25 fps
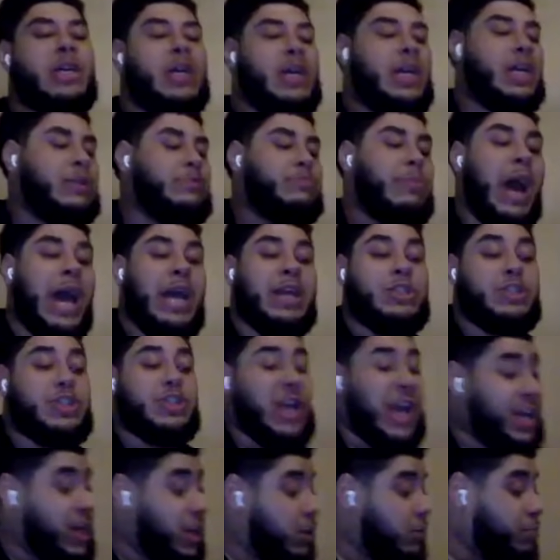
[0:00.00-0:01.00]
is by
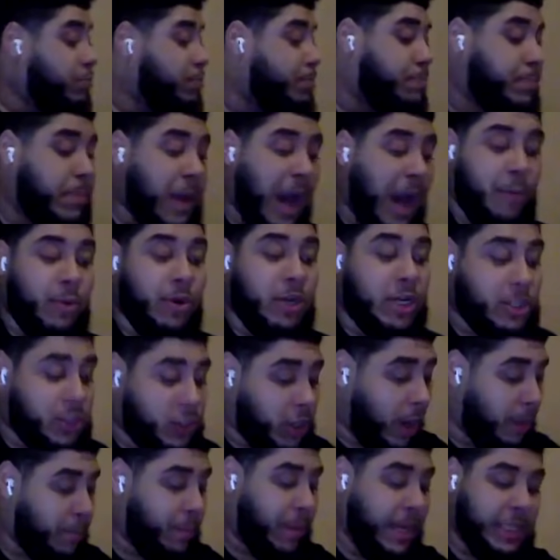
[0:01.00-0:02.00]
I want to
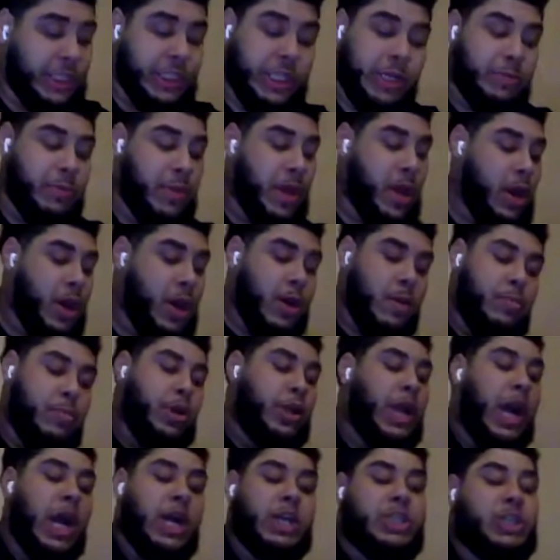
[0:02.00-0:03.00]
start pitching
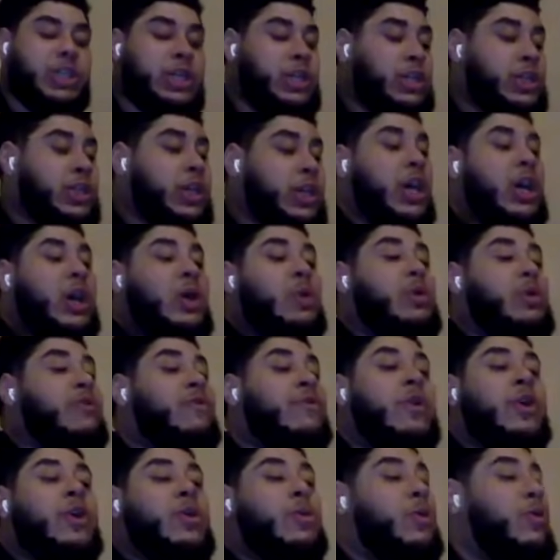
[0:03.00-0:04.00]
productions with
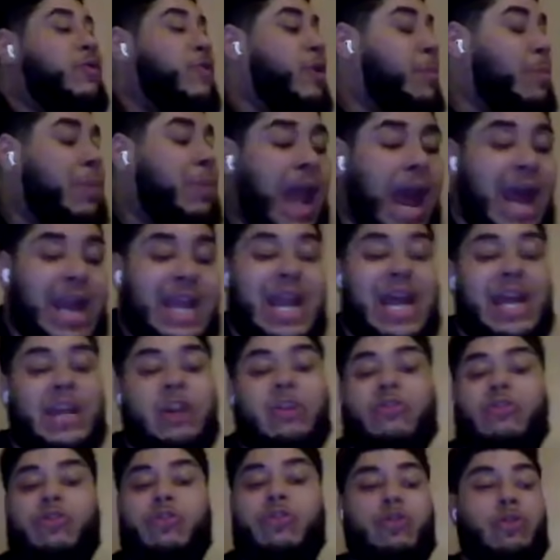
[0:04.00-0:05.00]
a black-led
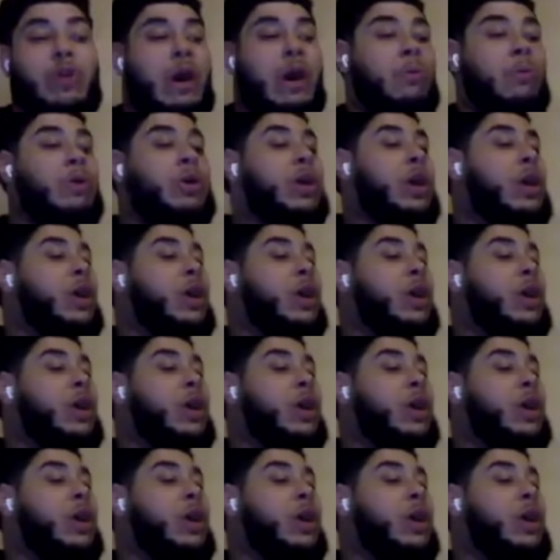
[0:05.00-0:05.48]
crew. I want to